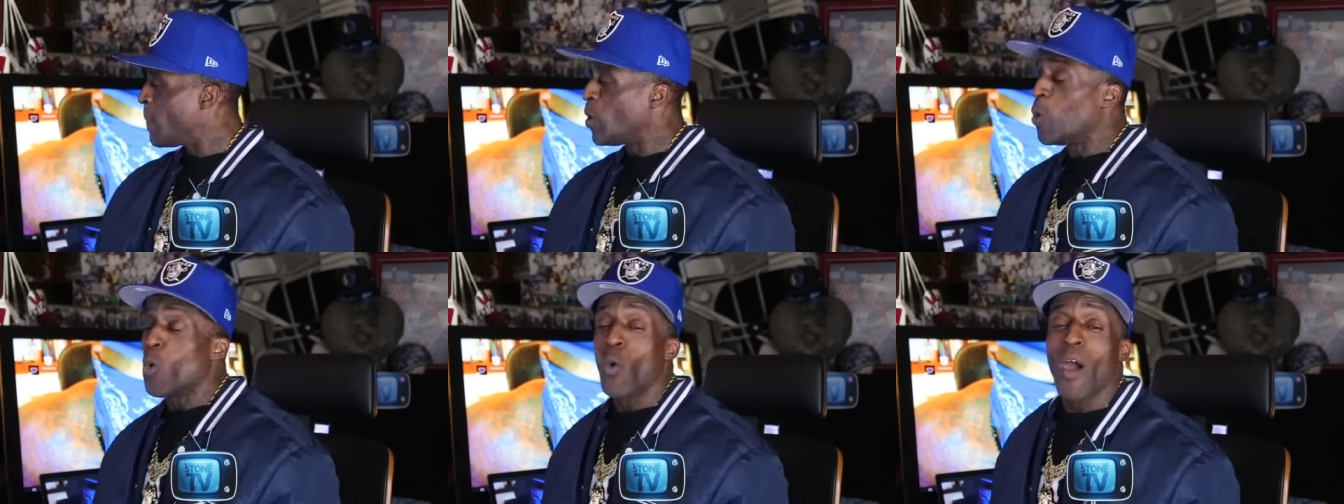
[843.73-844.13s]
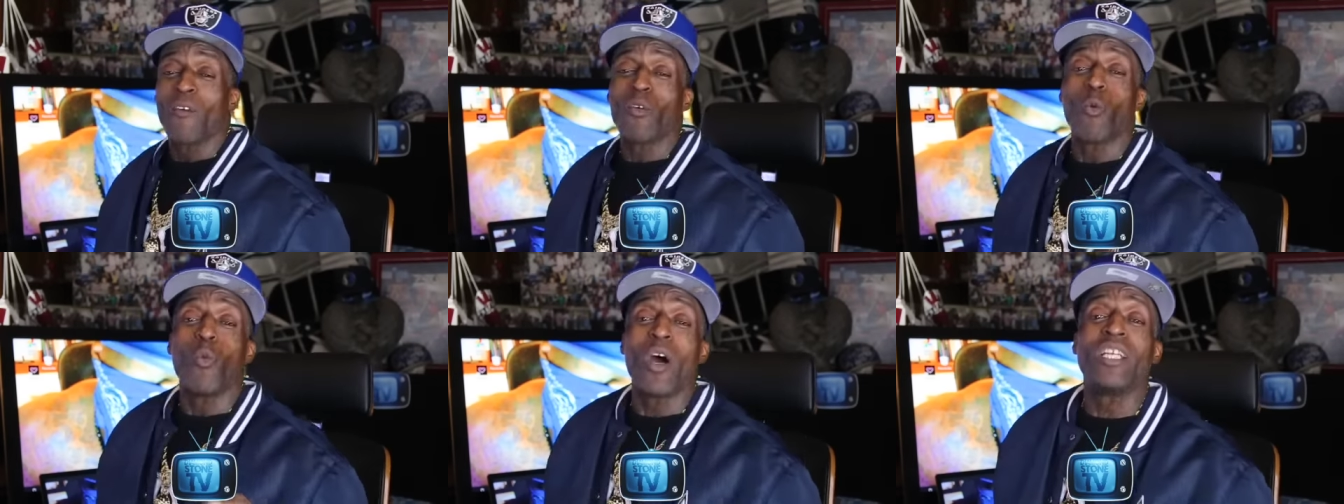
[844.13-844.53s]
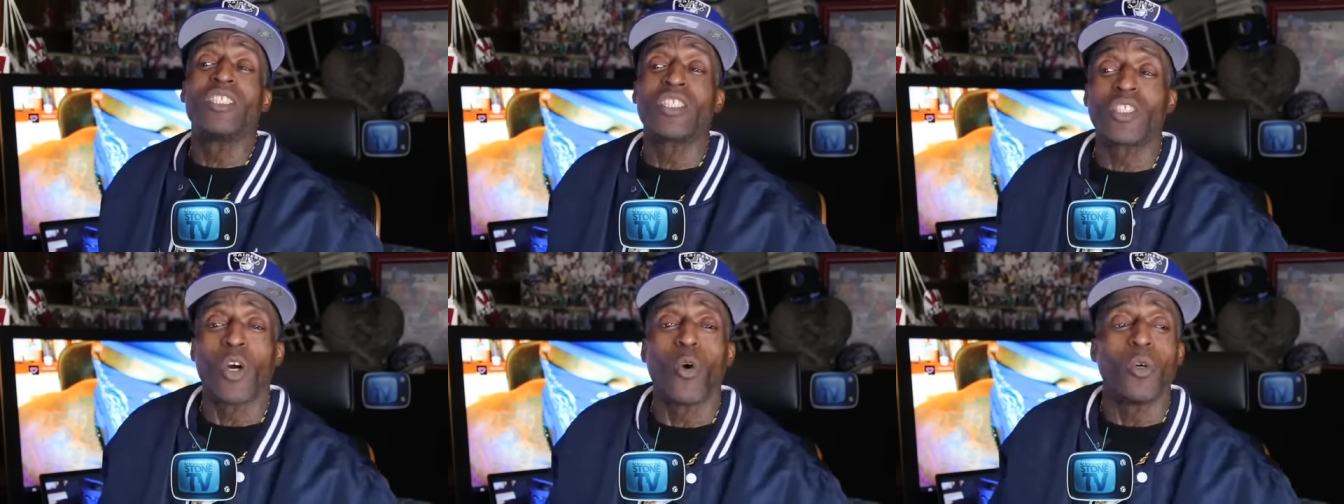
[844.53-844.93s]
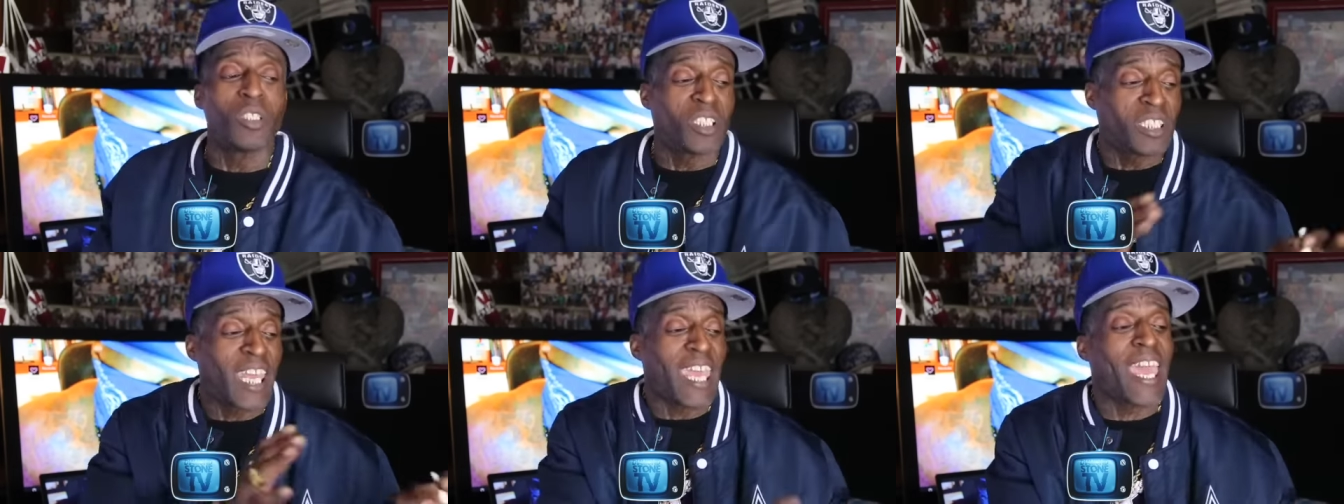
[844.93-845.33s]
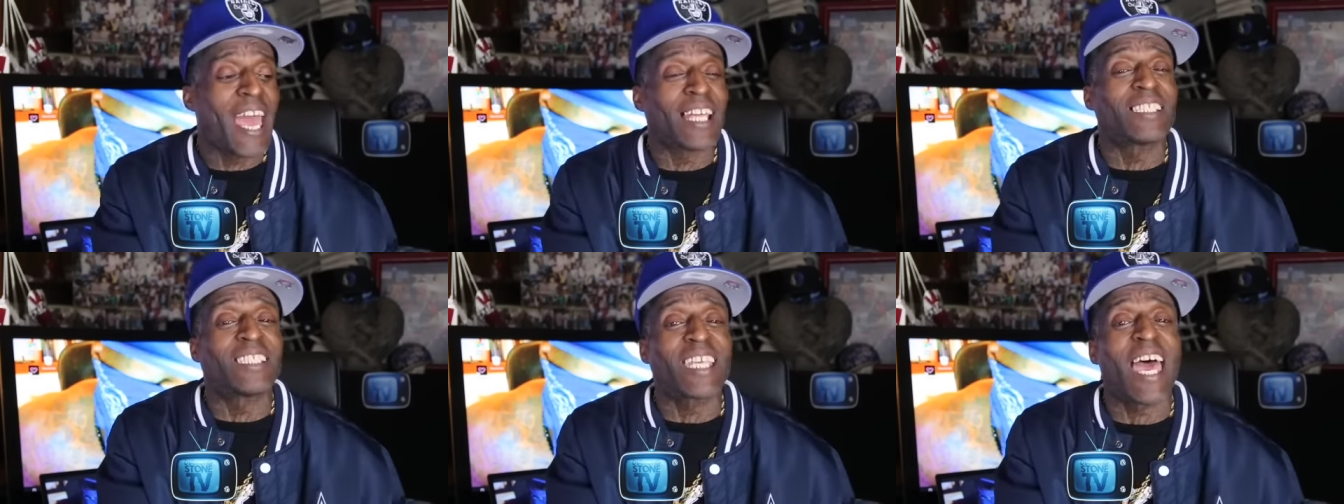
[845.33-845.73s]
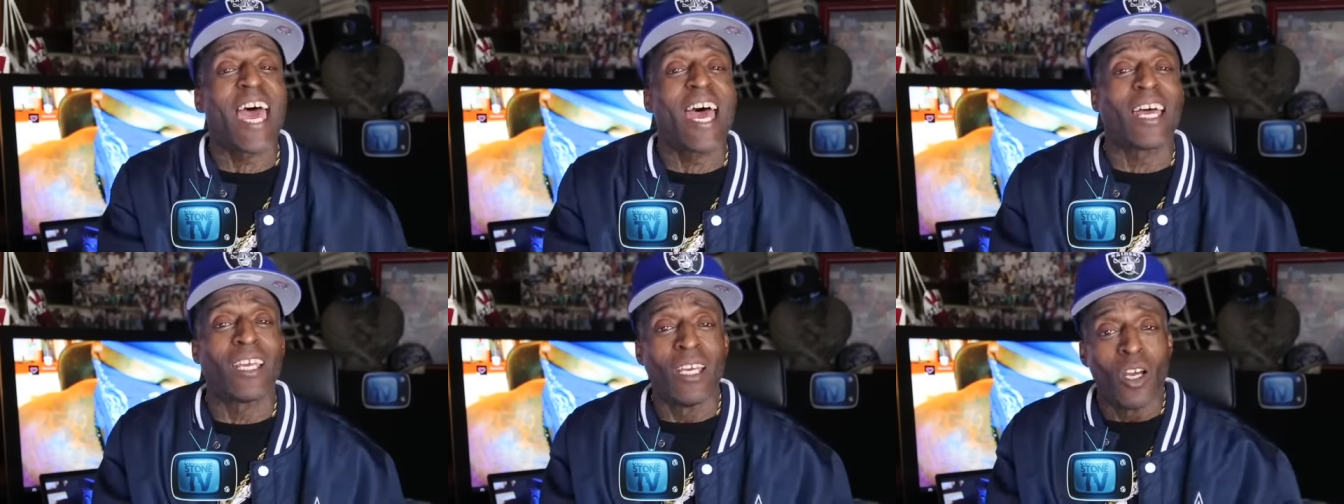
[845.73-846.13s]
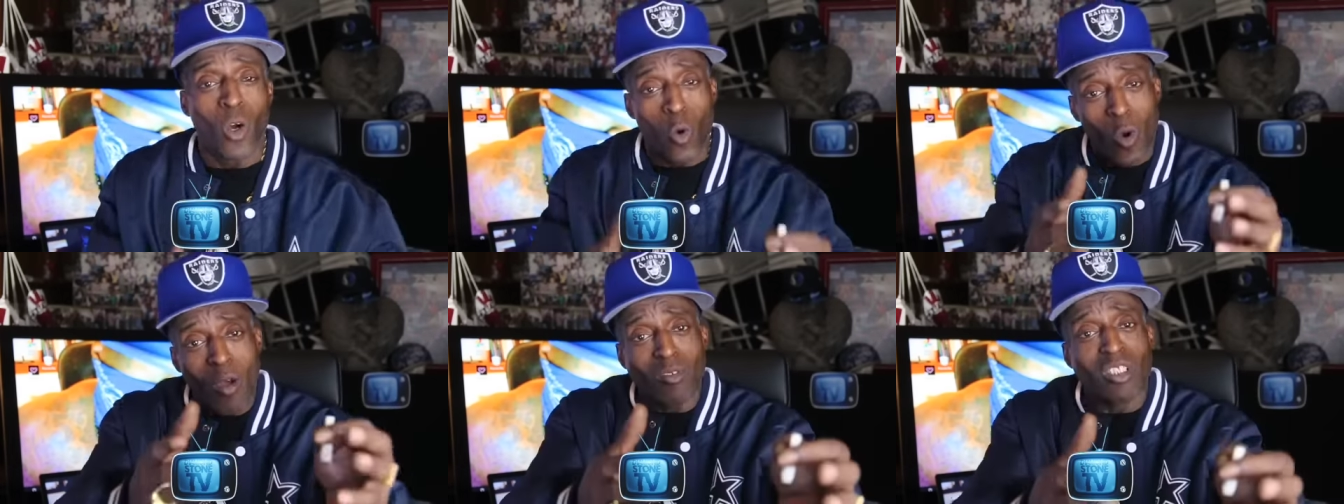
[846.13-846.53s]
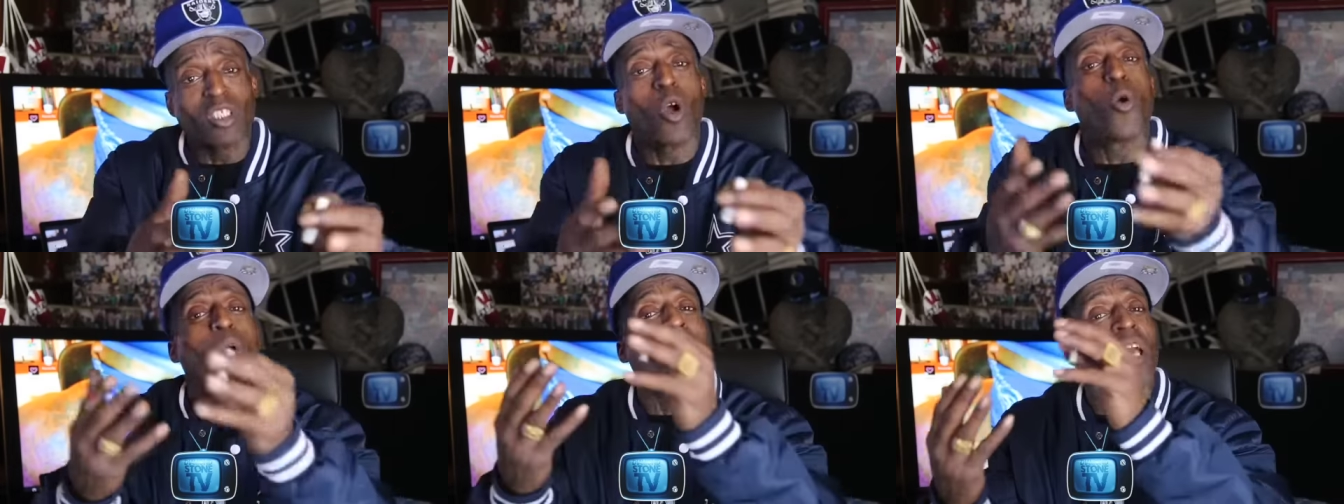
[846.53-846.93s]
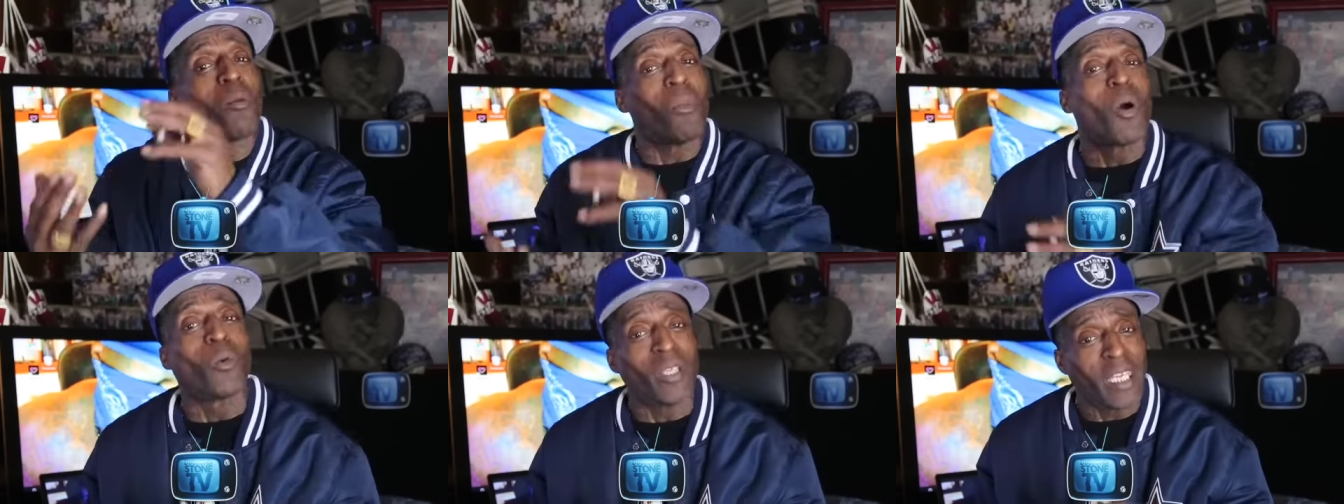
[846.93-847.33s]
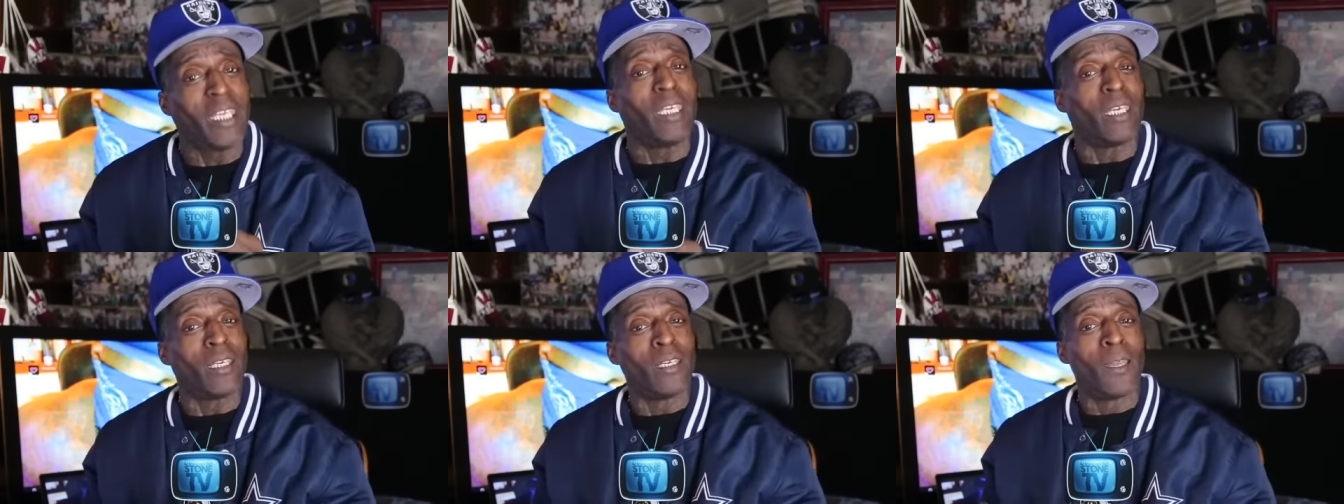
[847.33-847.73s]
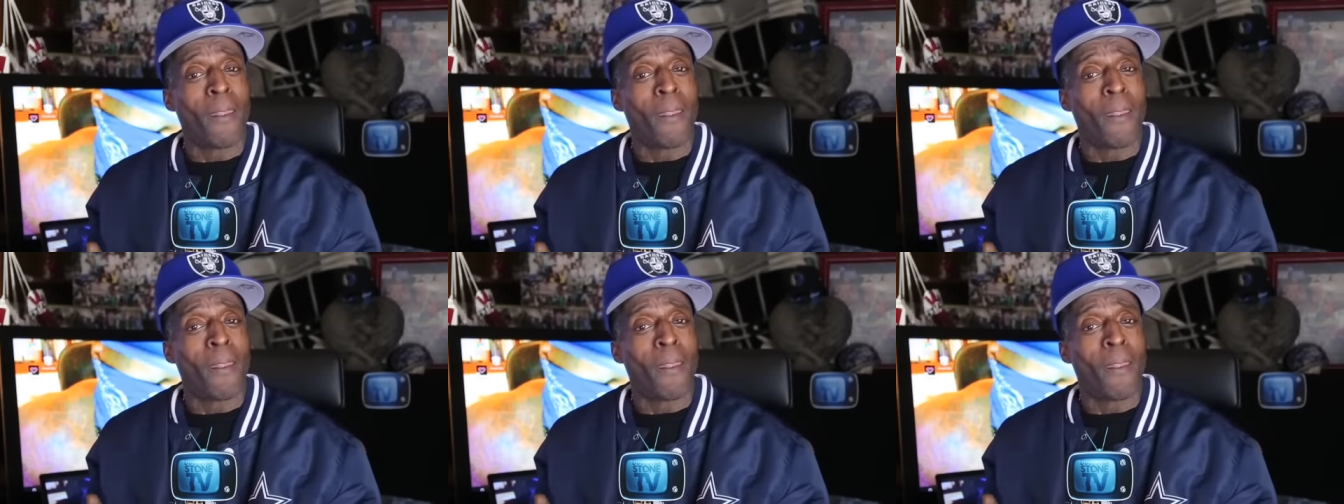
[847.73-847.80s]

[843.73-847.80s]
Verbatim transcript: whoever wasn't scoring, stay outside. Whoever's scoring, come on in.